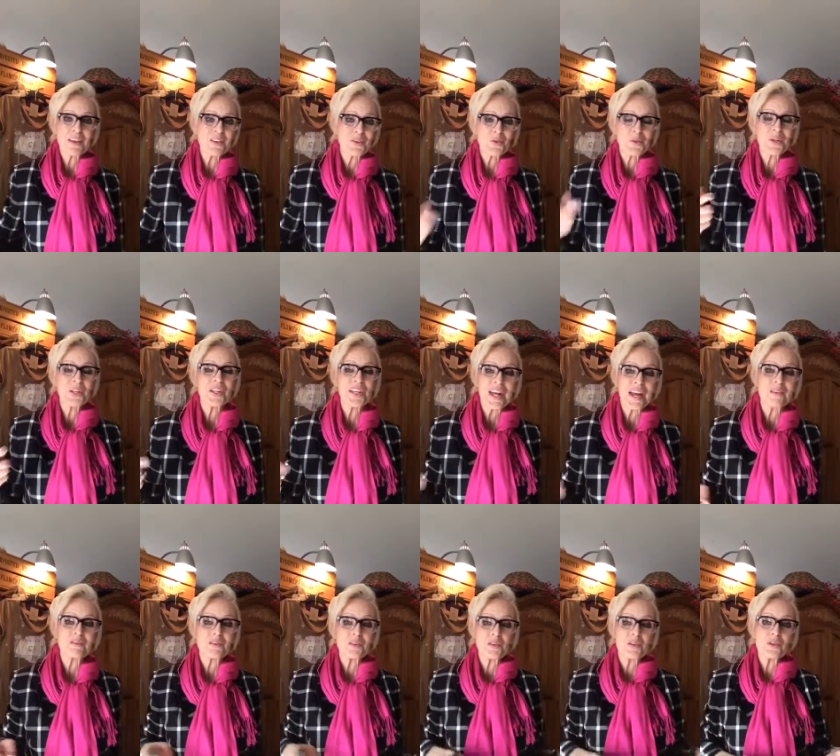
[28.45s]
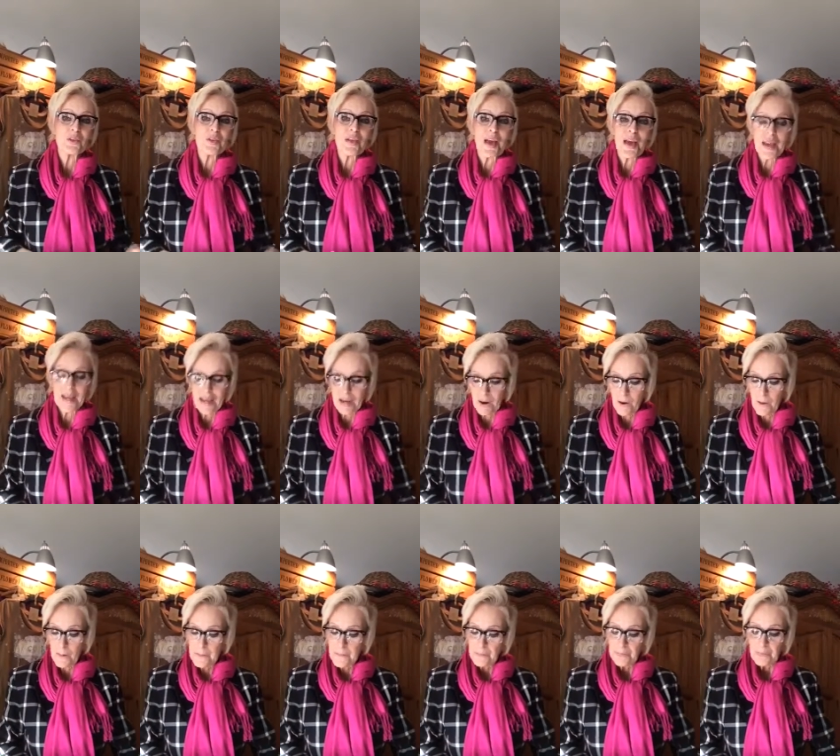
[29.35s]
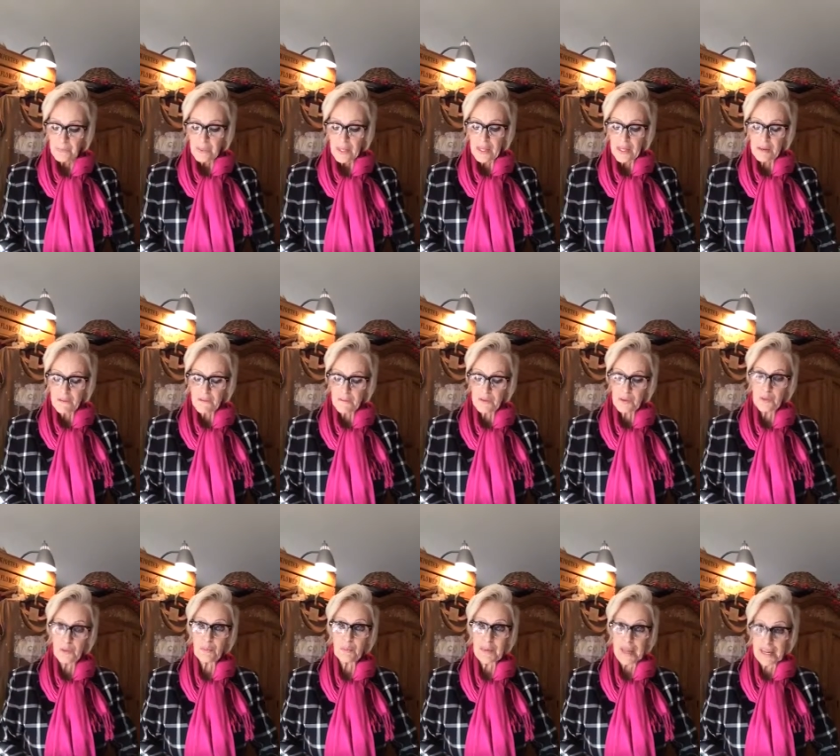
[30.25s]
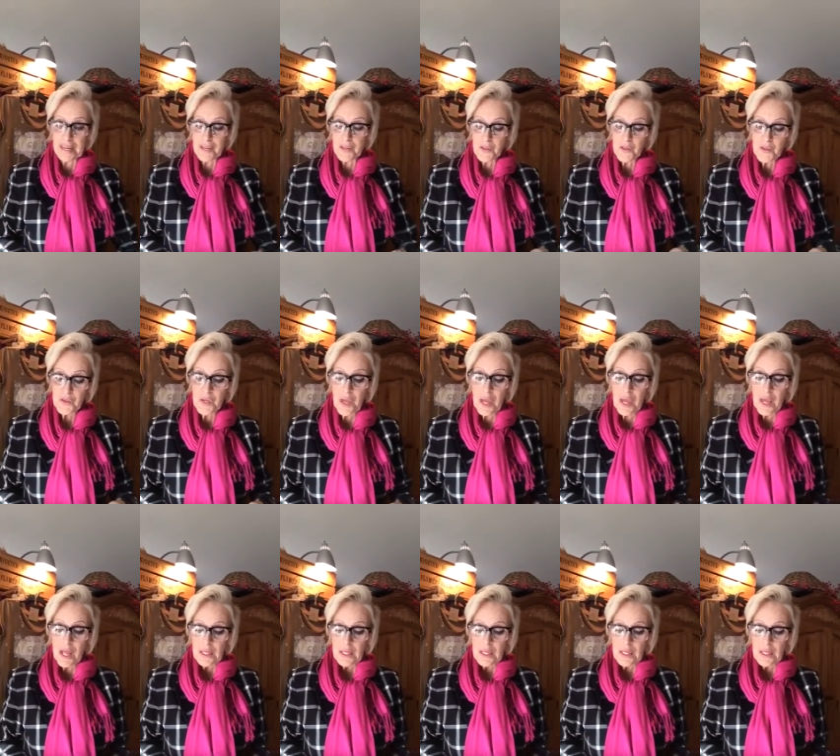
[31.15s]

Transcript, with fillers: because we're going to have to do that here in a few minutes,